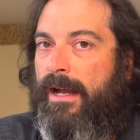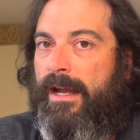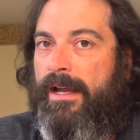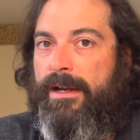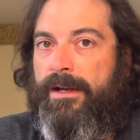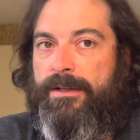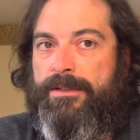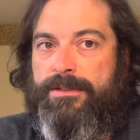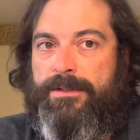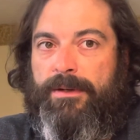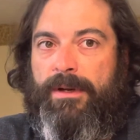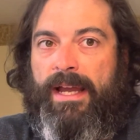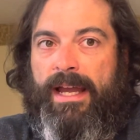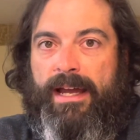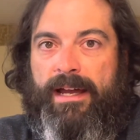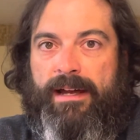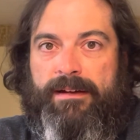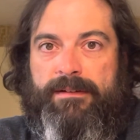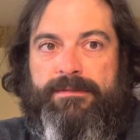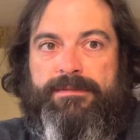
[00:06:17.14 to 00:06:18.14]
i also
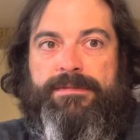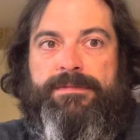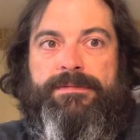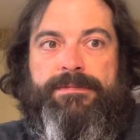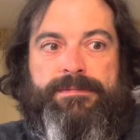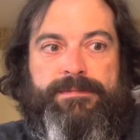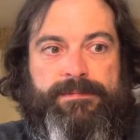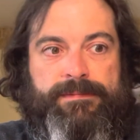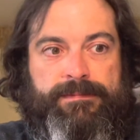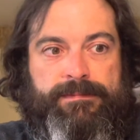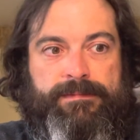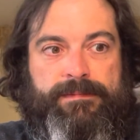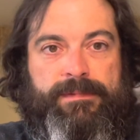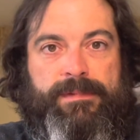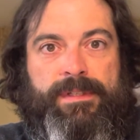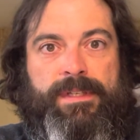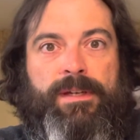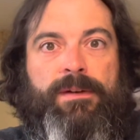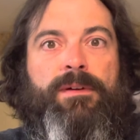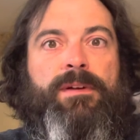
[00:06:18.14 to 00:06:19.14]
have
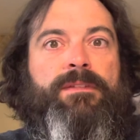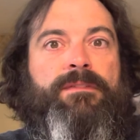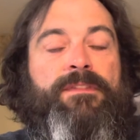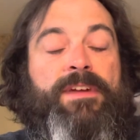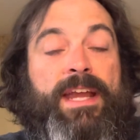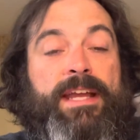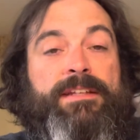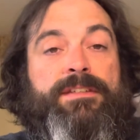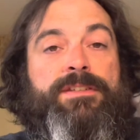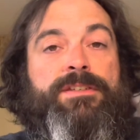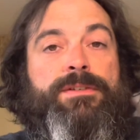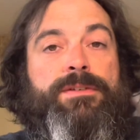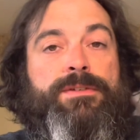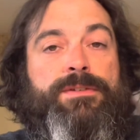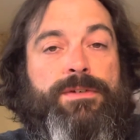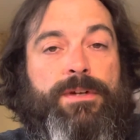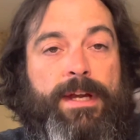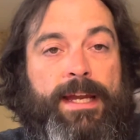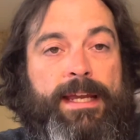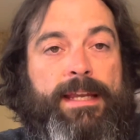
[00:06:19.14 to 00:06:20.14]
you know advanced
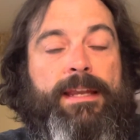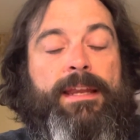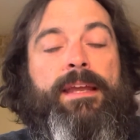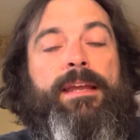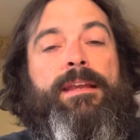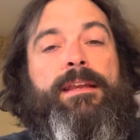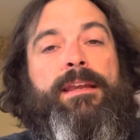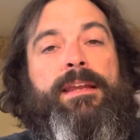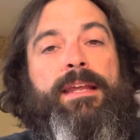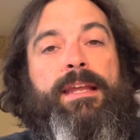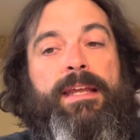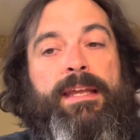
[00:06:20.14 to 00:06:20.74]
training